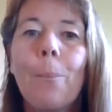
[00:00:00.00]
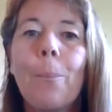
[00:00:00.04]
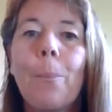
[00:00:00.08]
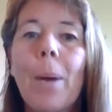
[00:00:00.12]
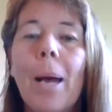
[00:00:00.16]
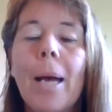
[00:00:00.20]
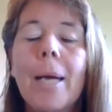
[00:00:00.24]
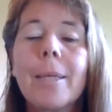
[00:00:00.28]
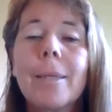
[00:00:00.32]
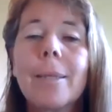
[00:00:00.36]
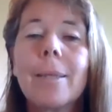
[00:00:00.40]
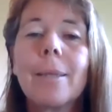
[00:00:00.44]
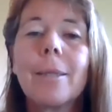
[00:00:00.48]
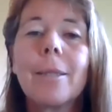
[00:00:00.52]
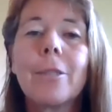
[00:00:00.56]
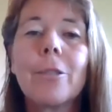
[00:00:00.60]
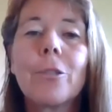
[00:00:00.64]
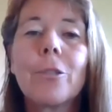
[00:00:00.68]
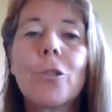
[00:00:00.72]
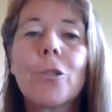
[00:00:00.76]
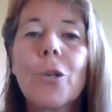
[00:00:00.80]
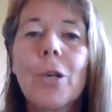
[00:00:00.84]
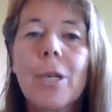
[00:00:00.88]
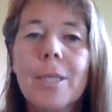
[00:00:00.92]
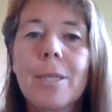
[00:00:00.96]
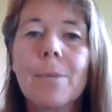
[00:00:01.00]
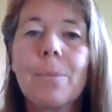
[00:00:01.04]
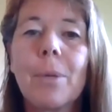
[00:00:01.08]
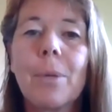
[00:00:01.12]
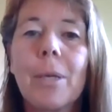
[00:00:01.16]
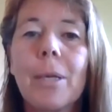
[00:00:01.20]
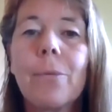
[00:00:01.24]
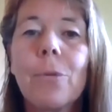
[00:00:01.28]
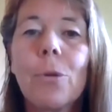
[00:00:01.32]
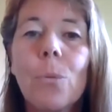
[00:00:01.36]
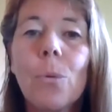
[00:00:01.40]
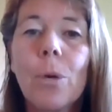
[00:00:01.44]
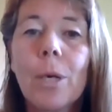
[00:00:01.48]
But trust me,
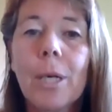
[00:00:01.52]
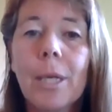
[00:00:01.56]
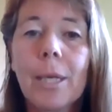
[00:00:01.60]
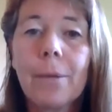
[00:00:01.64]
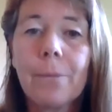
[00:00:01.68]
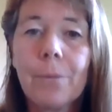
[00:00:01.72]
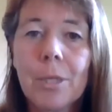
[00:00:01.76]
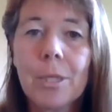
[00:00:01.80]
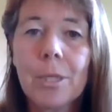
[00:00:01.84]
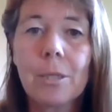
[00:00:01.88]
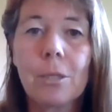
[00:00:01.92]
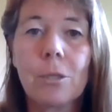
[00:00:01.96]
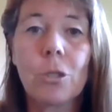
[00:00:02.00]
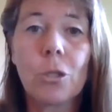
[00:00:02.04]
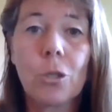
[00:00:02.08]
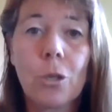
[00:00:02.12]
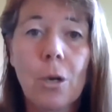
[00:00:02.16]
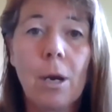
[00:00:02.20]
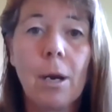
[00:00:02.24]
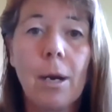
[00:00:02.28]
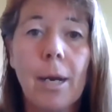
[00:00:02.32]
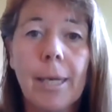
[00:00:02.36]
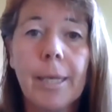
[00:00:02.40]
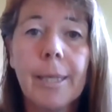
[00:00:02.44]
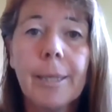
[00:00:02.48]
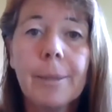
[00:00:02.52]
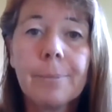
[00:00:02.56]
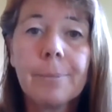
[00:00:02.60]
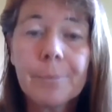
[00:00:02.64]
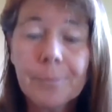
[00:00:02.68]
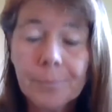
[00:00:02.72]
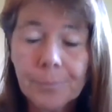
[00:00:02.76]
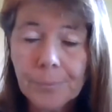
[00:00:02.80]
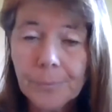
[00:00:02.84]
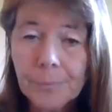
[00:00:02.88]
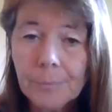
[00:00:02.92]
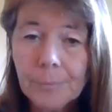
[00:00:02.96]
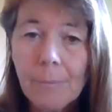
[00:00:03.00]
if you want to give this a try,
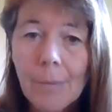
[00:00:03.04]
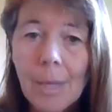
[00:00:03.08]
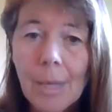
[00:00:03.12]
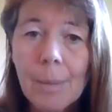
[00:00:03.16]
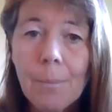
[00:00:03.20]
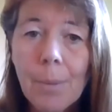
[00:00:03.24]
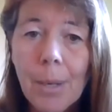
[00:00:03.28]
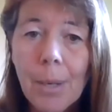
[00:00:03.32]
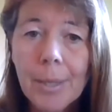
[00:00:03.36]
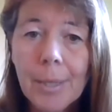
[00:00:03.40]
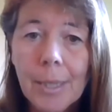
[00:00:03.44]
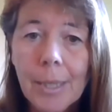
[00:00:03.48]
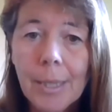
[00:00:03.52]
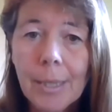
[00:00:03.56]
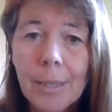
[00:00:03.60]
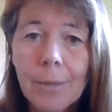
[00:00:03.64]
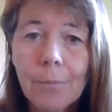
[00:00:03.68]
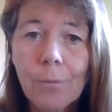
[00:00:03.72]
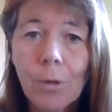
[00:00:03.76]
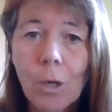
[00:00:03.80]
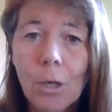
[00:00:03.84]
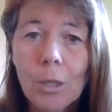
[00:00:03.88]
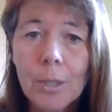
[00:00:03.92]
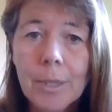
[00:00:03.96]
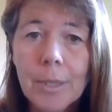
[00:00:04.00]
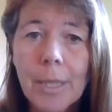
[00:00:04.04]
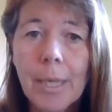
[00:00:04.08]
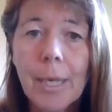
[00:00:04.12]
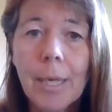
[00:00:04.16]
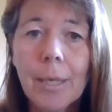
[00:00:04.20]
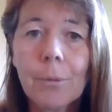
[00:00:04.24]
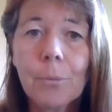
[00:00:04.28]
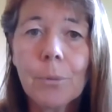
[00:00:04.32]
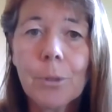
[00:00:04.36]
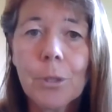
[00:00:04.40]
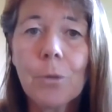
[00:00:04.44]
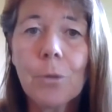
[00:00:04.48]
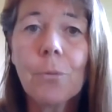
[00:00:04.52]
by the end of
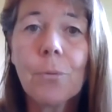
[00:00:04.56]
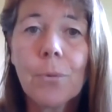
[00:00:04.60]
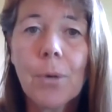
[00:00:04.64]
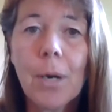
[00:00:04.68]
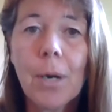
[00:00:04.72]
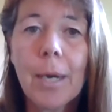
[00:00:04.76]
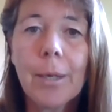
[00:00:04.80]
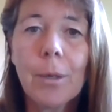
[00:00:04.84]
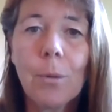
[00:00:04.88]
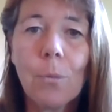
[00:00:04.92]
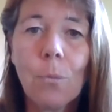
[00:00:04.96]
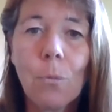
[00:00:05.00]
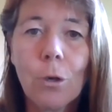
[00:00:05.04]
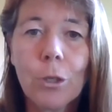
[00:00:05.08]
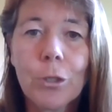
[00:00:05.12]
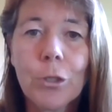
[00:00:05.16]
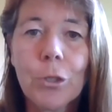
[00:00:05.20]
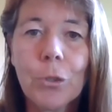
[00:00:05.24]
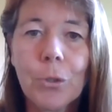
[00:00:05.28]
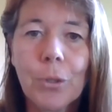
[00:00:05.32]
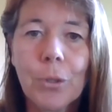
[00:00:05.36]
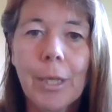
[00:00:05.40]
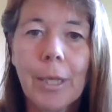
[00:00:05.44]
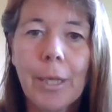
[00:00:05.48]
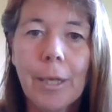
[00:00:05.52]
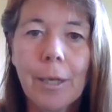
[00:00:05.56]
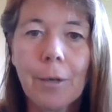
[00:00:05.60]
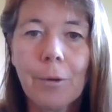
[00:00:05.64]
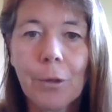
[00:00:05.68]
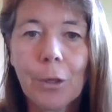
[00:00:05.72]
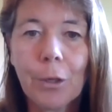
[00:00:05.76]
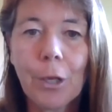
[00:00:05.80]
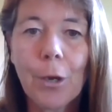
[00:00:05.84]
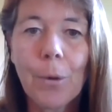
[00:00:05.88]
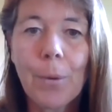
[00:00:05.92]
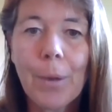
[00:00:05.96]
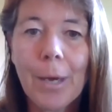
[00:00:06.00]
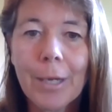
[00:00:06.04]
lockdown, when you finally wash your hair
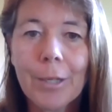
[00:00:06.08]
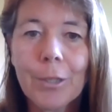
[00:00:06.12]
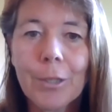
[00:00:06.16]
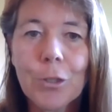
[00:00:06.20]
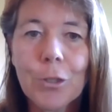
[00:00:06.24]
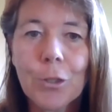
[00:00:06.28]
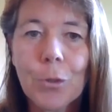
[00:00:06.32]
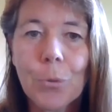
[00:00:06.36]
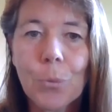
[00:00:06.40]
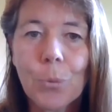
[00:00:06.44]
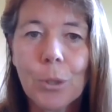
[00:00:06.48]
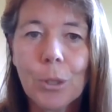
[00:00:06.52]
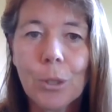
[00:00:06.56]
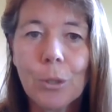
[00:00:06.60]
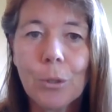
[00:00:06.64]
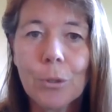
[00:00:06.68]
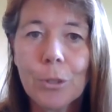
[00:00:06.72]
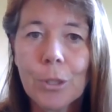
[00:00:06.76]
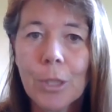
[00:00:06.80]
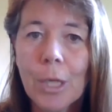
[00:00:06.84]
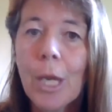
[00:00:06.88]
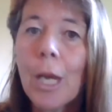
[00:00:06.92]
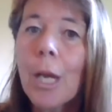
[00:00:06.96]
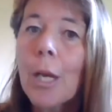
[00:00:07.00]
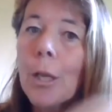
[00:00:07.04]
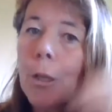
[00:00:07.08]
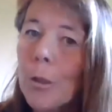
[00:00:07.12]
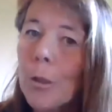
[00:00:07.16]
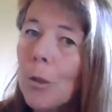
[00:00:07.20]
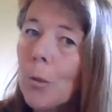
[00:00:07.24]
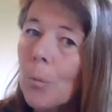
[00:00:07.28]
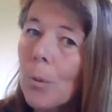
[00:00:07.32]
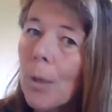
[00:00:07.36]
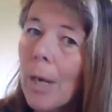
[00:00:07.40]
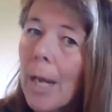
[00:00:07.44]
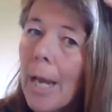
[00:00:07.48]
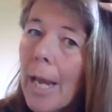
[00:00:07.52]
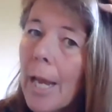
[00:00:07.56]
and go out into the world,
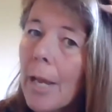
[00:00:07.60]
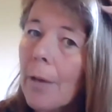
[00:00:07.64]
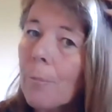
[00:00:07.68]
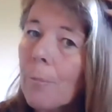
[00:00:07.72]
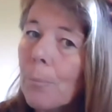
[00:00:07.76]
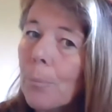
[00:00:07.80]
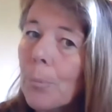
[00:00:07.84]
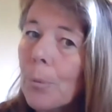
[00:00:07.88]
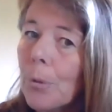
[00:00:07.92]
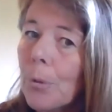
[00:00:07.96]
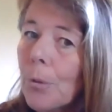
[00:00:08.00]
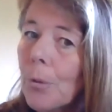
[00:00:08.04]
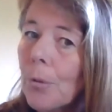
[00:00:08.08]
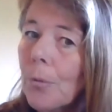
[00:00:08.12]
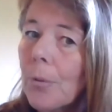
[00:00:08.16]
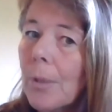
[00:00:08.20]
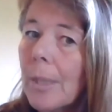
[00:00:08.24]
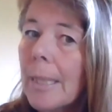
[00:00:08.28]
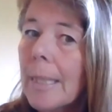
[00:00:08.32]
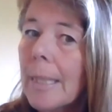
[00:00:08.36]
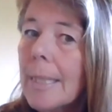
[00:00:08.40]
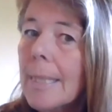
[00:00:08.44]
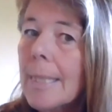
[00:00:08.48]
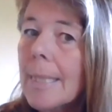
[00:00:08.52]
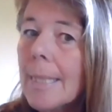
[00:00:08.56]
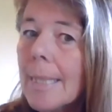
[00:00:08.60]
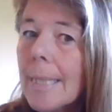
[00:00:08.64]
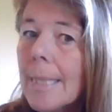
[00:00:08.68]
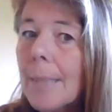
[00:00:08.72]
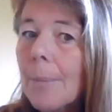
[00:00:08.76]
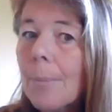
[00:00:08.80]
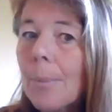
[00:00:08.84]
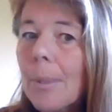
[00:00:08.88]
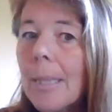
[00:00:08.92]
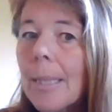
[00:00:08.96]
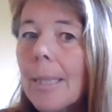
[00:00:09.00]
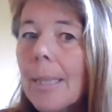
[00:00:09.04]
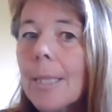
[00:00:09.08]
you will have beautifully,
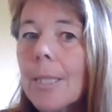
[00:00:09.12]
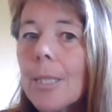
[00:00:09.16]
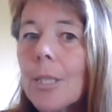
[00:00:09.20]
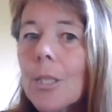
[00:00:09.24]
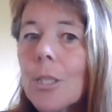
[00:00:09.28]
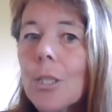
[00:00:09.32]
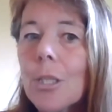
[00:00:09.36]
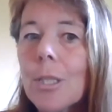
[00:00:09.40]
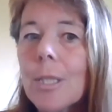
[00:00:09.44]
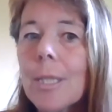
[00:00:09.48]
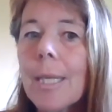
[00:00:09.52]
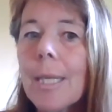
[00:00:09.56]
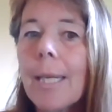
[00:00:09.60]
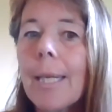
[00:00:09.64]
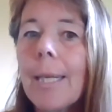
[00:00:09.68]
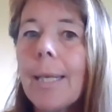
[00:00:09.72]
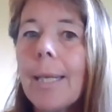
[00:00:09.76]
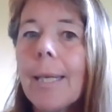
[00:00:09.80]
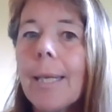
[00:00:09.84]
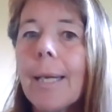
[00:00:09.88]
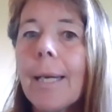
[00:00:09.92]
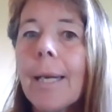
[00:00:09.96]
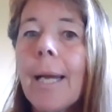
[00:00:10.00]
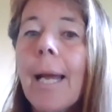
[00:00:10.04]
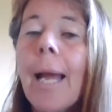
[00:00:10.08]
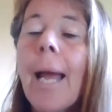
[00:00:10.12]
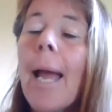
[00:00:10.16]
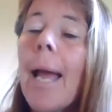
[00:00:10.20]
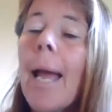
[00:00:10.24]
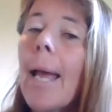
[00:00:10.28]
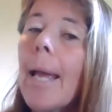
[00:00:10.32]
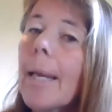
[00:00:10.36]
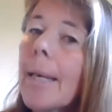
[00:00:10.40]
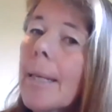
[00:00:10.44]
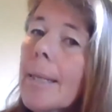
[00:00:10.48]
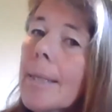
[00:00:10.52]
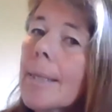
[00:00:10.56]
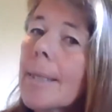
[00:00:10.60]
deeply conditioned hair
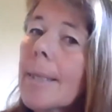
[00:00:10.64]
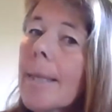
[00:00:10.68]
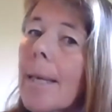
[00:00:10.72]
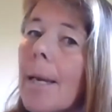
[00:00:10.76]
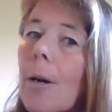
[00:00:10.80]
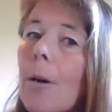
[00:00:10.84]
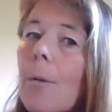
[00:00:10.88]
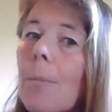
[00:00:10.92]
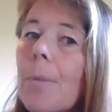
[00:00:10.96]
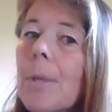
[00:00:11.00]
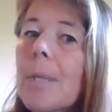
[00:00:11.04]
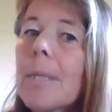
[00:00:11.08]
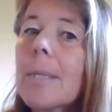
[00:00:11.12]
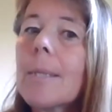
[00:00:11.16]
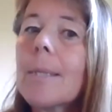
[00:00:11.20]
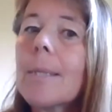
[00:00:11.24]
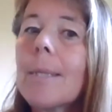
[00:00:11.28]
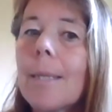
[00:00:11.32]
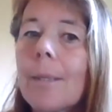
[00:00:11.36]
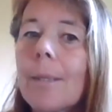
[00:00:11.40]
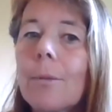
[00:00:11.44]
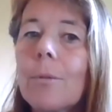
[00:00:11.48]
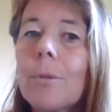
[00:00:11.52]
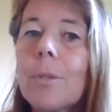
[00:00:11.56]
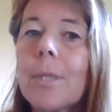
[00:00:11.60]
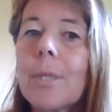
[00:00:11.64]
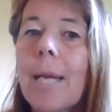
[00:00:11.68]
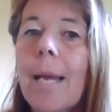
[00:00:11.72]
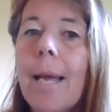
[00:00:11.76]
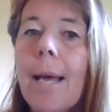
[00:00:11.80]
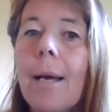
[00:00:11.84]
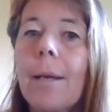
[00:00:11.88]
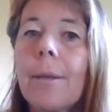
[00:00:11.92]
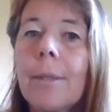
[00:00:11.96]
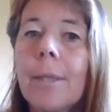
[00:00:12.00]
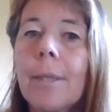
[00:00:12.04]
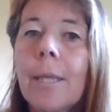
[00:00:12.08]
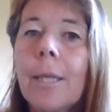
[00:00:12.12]
and a scalp that's settled
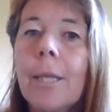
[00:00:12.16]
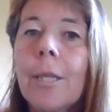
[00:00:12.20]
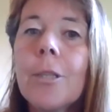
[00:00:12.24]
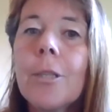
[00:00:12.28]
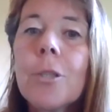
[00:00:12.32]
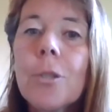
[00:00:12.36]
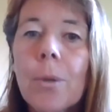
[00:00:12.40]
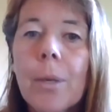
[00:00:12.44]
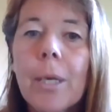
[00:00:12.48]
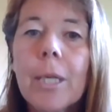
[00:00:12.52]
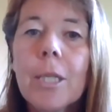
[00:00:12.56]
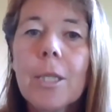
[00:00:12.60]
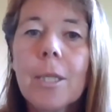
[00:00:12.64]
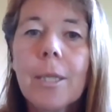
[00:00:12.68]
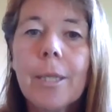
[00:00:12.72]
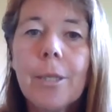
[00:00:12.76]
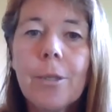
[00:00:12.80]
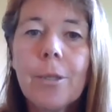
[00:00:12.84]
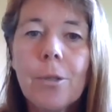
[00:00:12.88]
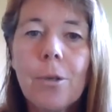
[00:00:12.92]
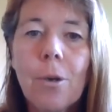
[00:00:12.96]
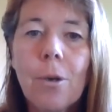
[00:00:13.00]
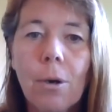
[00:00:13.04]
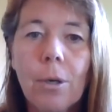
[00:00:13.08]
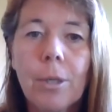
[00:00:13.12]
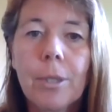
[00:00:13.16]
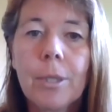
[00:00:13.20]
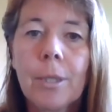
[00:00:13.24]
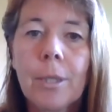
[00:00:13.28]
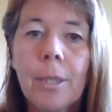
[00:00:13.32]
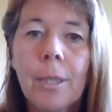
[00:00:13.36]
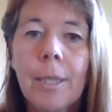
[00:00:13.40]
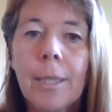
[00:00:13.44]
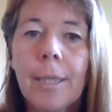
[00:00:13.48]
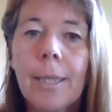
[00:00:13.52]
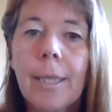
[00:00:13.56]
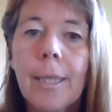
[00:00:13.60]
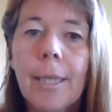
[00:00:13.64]
down to actually not
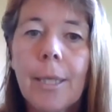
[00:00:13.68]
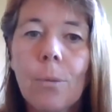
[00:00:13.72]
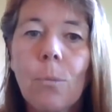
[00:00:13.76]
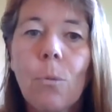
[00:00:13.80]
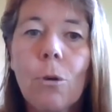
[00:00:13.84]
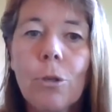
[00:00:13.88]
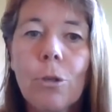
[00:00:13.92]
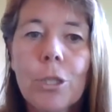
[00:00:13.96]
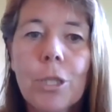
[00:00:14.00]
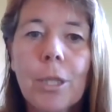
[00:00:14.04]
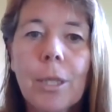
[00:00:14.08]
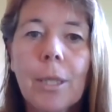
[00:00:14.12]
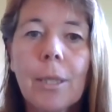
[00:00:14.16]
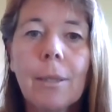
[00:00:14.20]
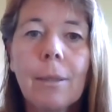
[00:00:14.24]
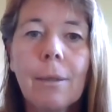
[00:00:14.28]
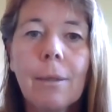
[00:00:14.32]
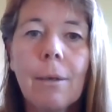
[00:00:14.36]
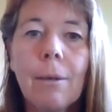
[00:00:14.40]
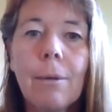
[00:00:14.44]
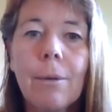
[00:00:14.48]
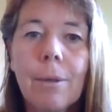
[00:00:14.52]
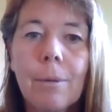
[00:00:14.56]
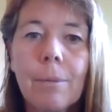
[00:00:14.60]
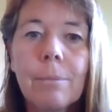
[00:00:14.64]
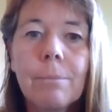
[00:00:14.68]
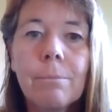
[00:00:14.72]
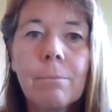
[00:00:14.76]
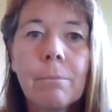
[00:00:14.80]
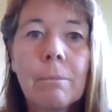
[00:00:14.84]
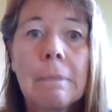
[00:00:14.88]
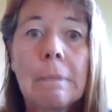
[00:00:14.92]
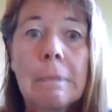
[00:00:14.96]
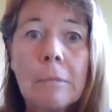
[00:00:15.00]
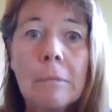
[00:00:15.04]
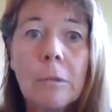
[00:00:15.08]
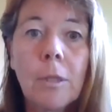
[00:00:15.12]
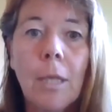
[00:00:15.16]
need washing on
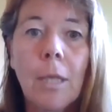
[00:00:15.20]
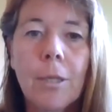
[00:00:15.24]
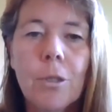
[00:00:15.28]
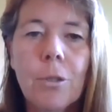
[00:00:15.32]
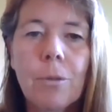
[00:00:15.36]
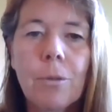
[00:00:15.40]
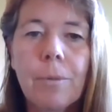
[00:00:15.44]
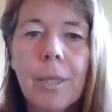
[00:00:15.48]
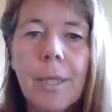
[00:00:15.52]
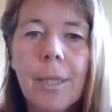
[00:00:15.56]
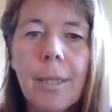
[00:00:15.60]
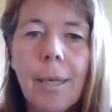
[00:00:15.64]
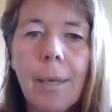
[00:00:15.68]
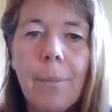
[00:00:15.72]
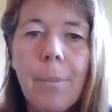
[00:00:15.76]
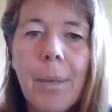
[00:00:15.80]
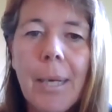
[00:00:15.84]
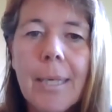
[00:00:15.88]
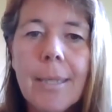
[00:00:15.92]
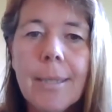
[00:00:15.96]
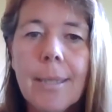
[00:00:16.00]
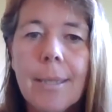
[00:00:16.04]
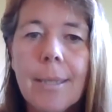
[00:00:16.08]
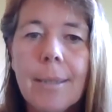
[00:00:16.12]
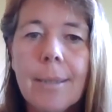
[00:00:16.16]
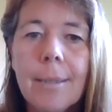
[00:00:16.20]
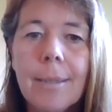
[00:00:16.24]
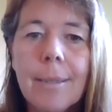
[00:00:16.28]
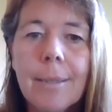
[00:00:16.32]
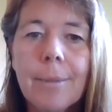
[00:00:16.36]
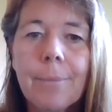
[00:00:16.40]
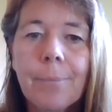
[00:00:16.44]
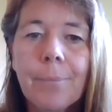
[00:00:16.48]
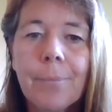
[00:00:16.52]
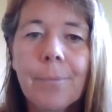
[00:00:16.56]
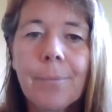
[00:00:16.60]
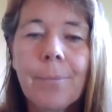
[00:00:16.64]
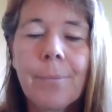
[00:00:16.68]
such a regular basis.